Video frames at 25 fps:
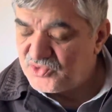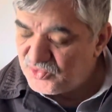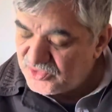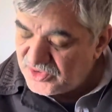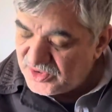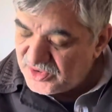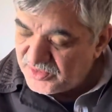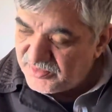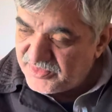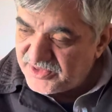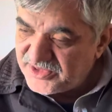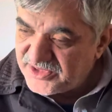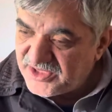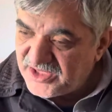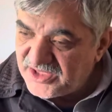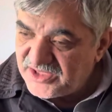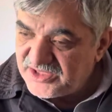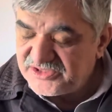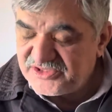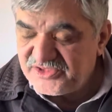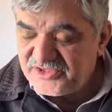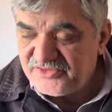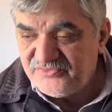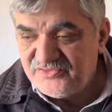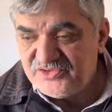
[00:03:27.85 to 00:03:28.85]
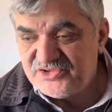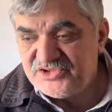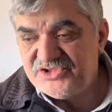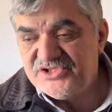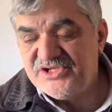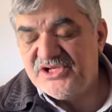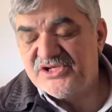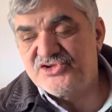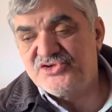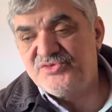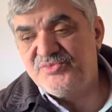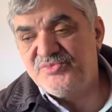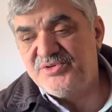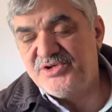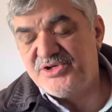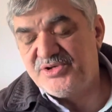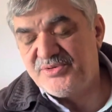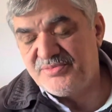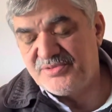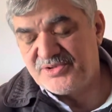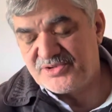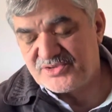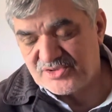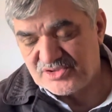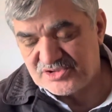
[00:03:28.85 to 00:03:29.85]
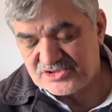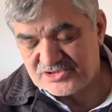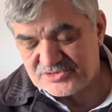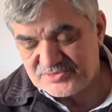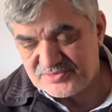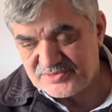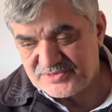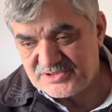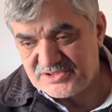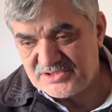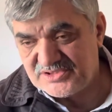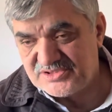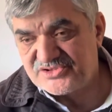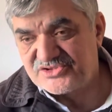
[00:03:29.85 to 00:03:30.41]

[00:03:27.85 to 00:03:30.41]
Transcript: dermatitis in which he has to be admitted to hospital,